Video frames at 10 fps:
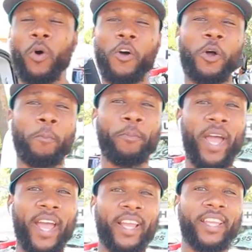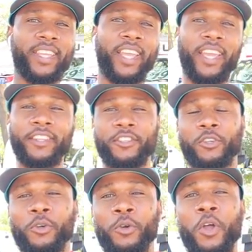Welcome back again
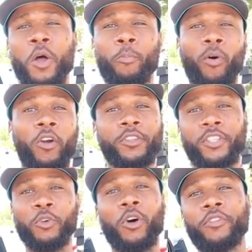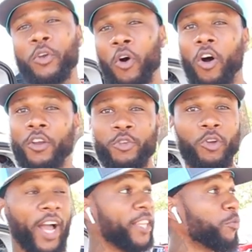to part two of U-Haul, you
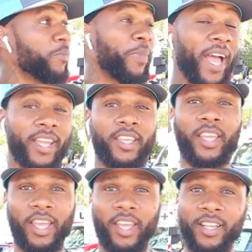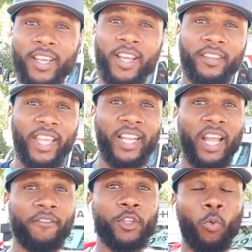guys. We back again. They
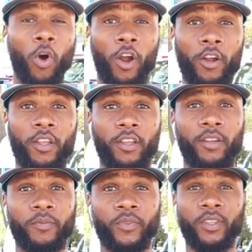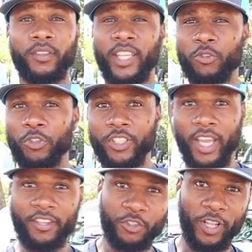love the work. This was
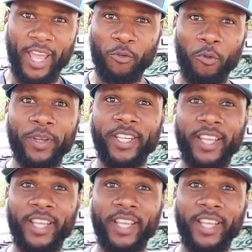yesterday when we